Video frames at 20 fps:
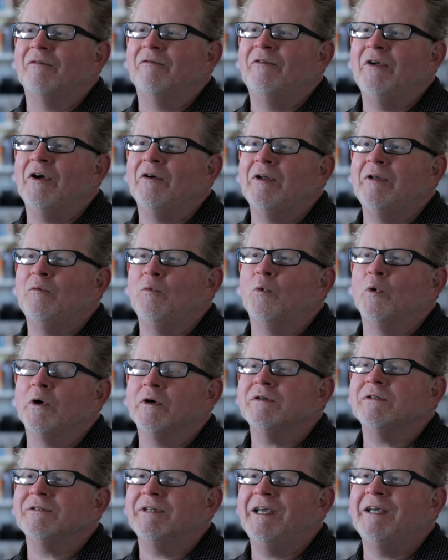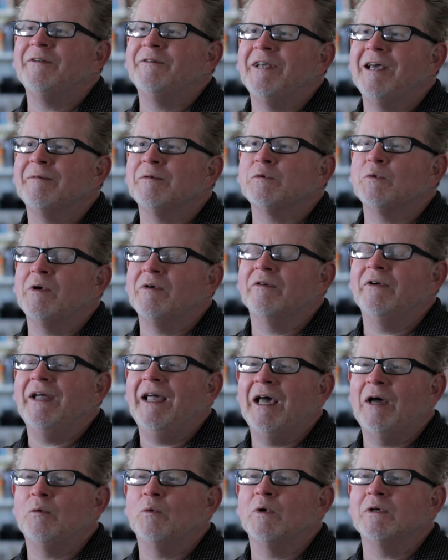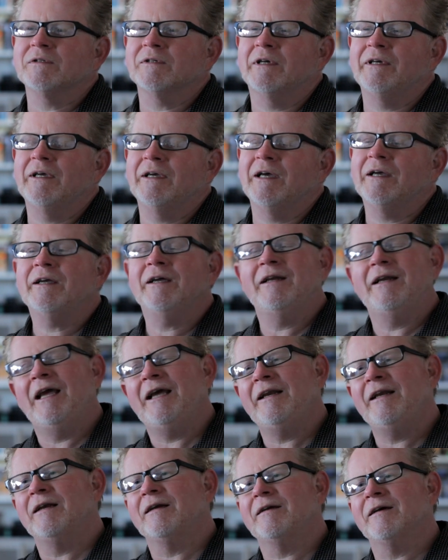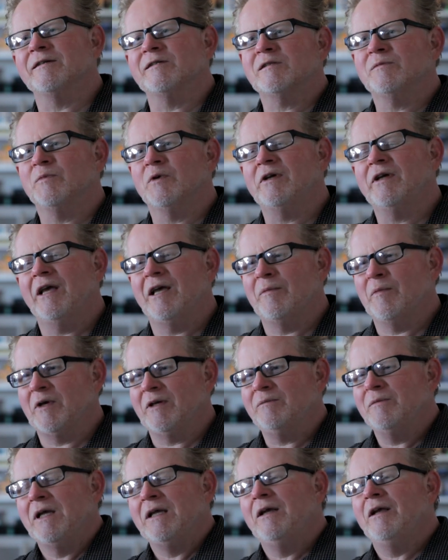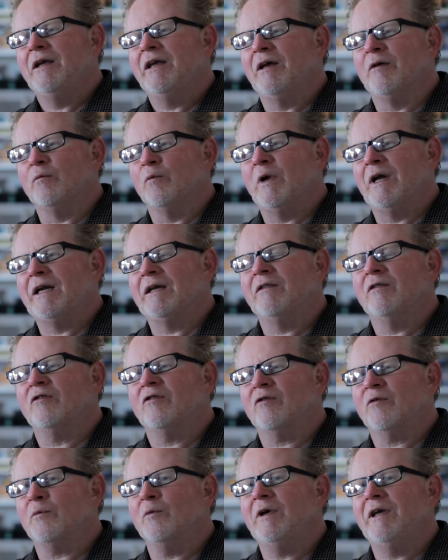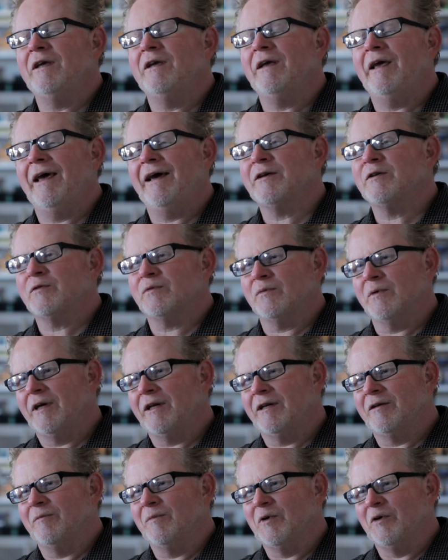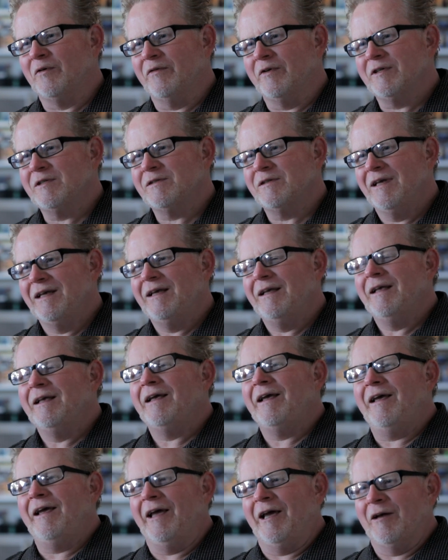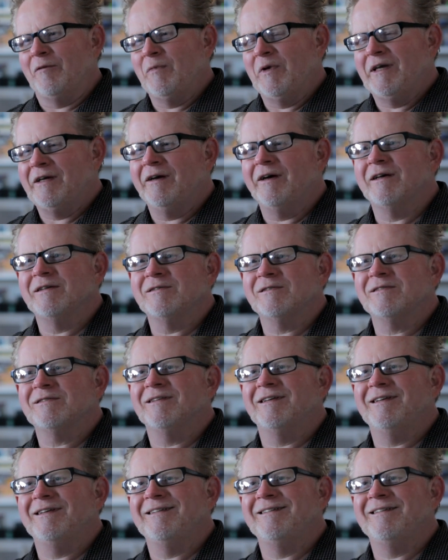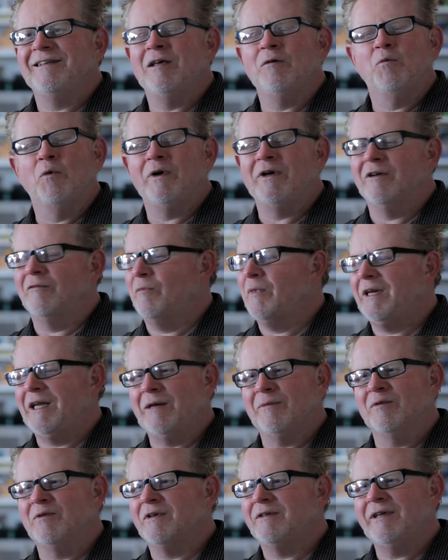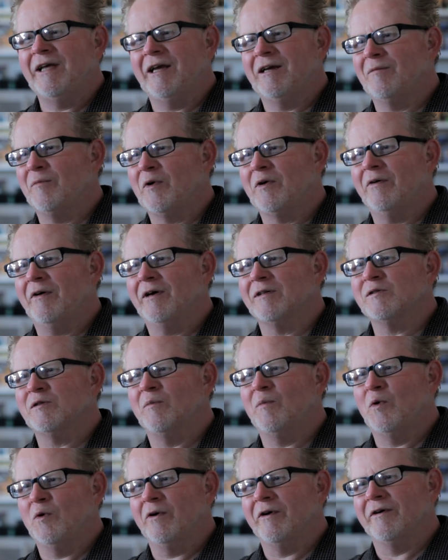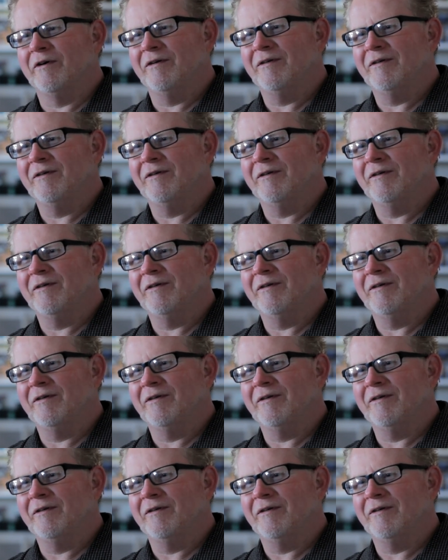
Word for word: very worst heat damage we ever had was a, a Canadian Canadian customer came in and rented three X-rated movies. And because he wouldn't have been able to take them across the border,